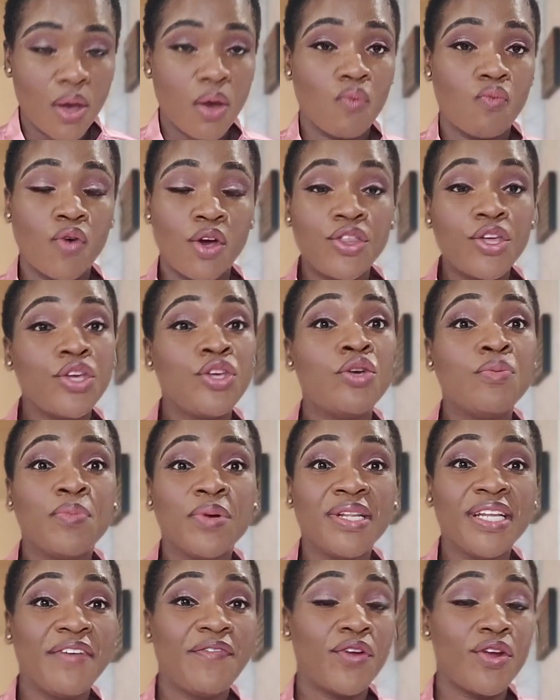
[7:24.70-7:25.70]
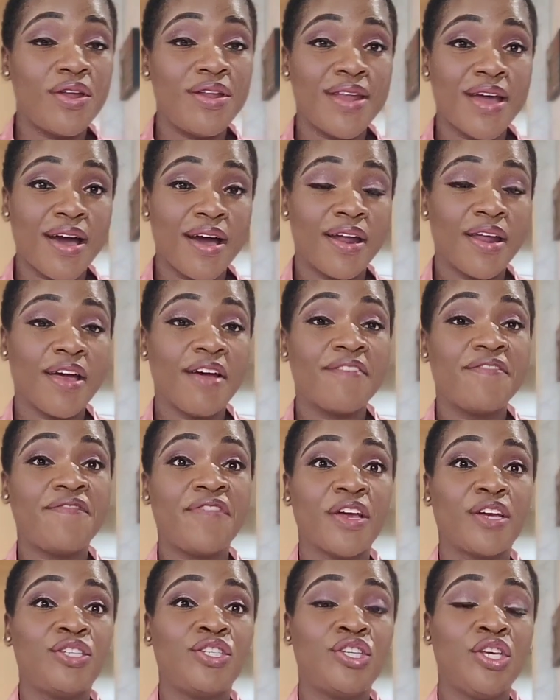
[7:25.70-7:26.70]
whether you believe it or not,
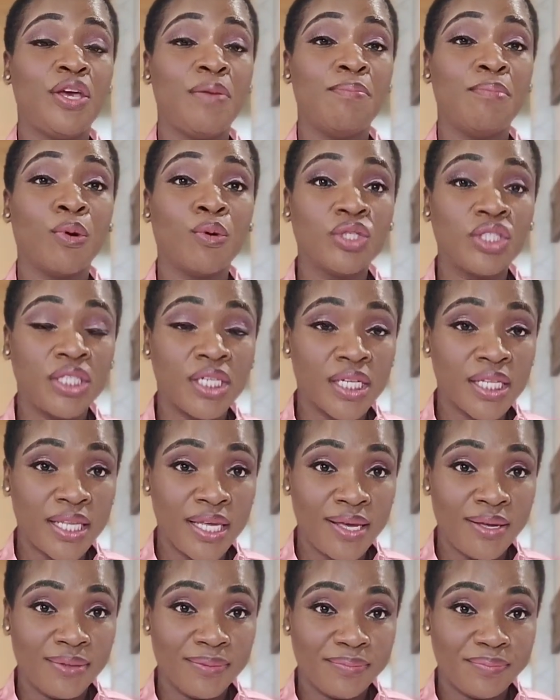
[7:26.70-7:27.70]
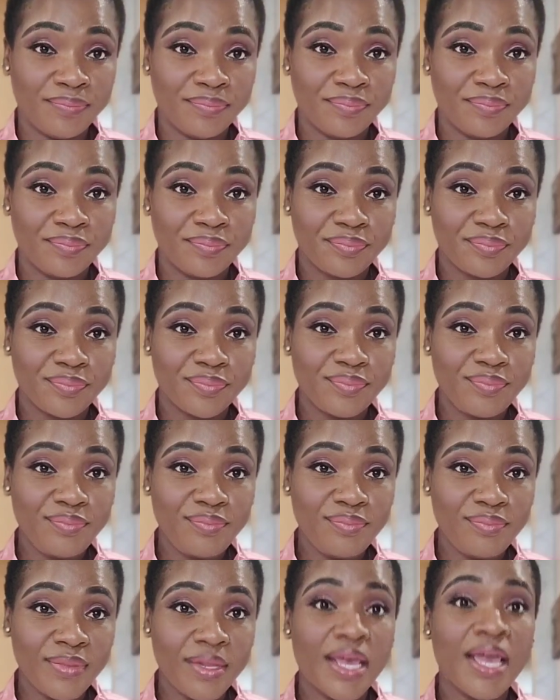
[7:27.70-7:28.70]
affects you emotionally
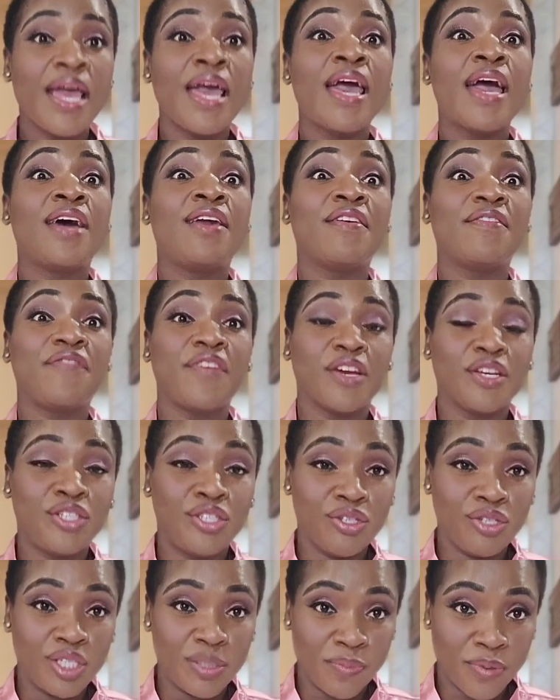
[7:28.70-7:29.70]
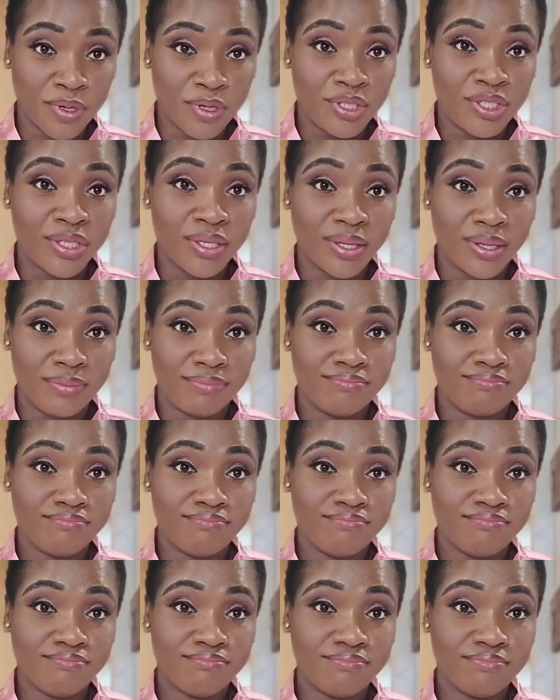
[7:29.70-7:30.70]
and affects you spiritually.
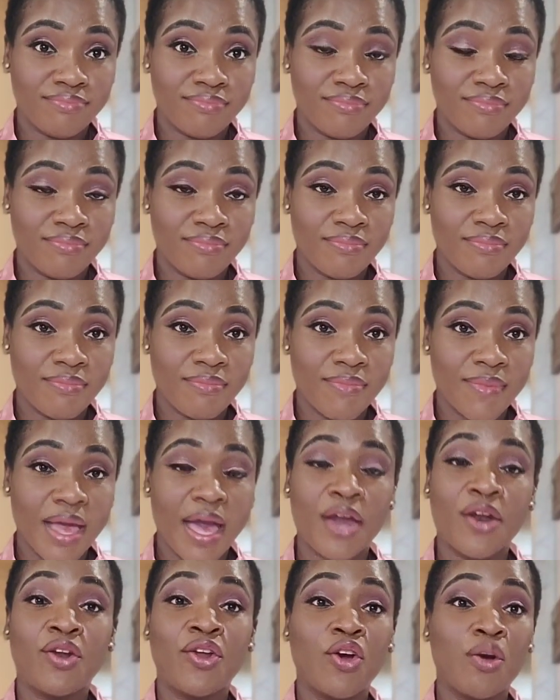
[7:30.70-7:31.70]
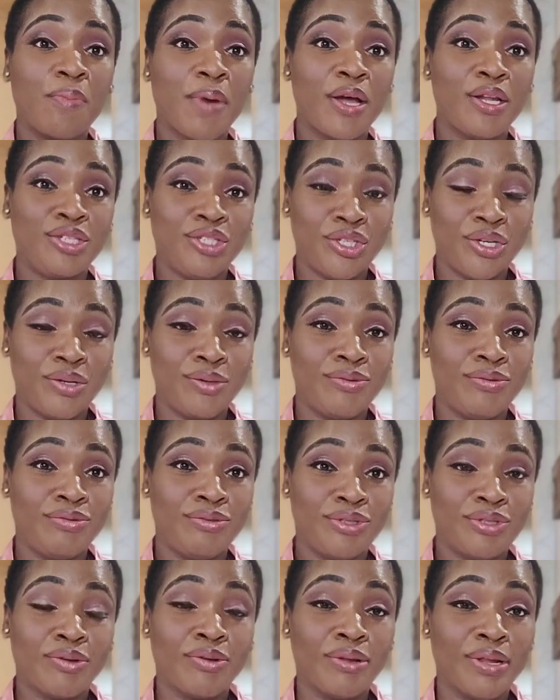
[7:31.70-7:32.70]
I don't know about you.
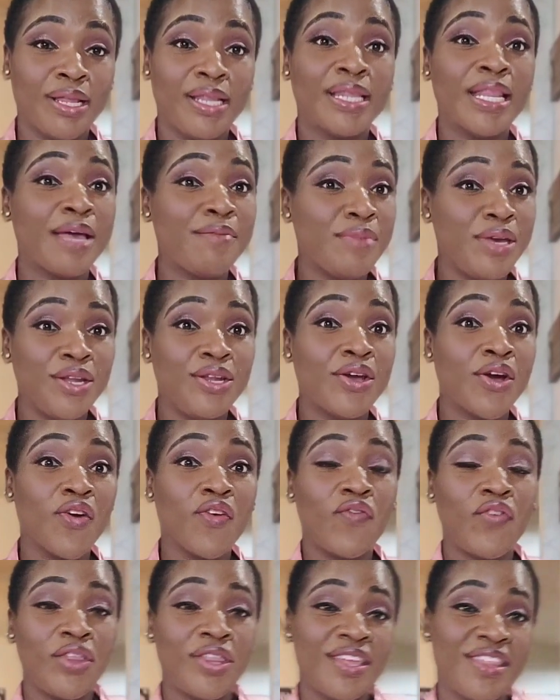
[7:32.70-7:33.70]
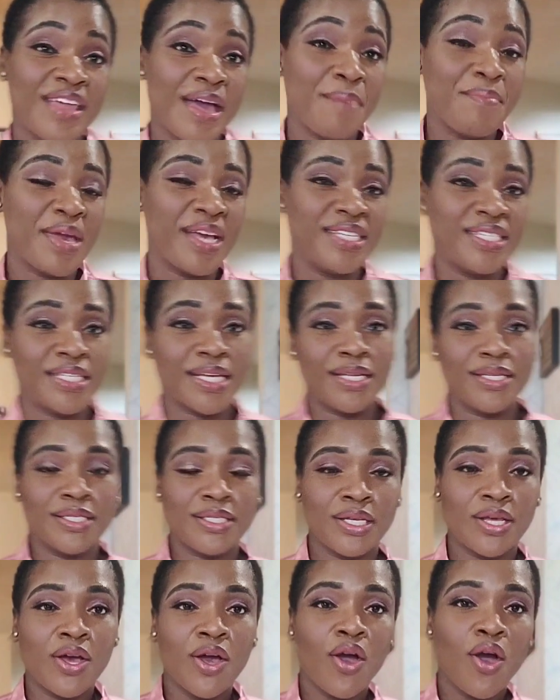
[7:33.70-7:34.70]
So let me know if that makes
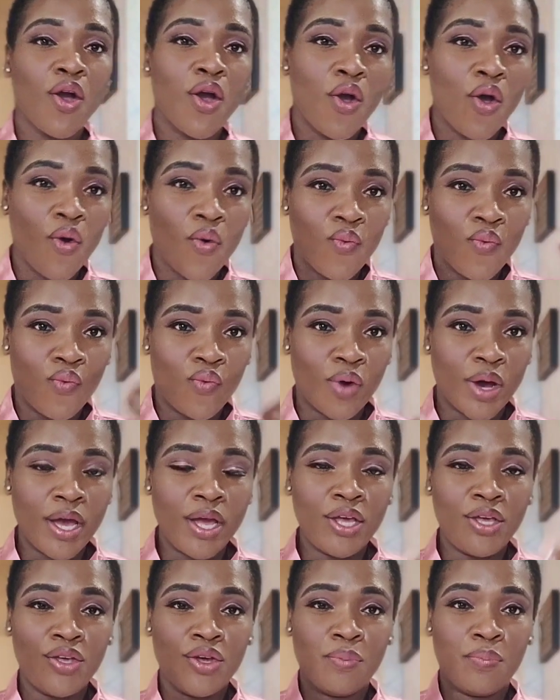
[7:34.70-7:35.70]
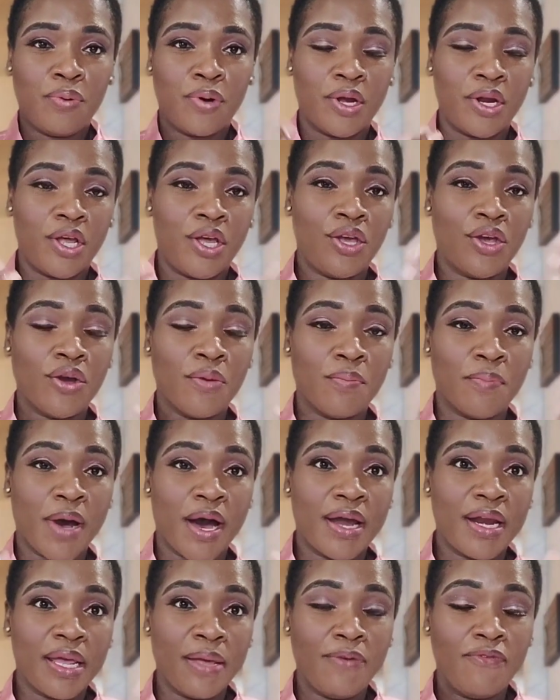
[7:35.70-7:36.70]
sense. What you put in your
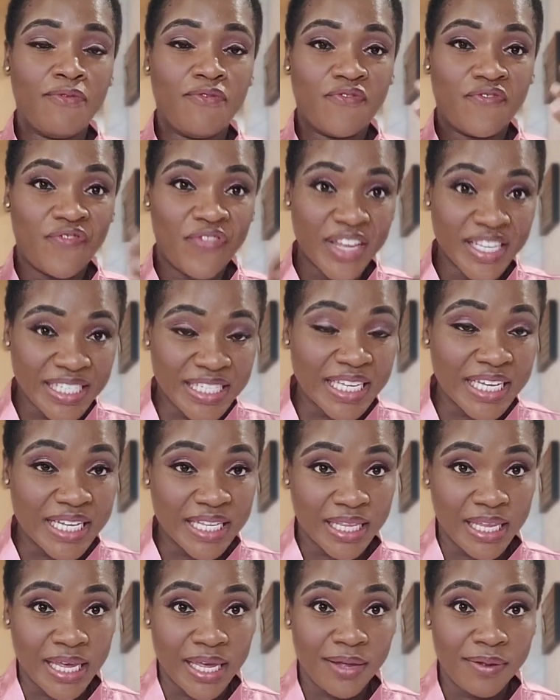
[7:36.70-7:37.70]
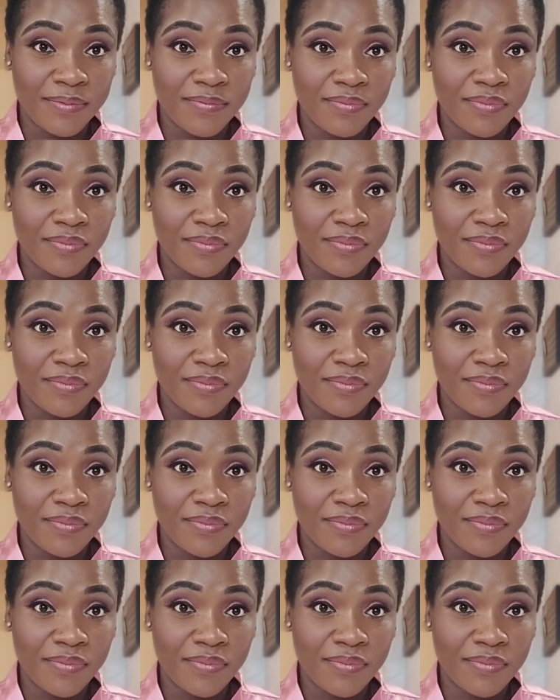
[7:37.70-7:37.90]
body physically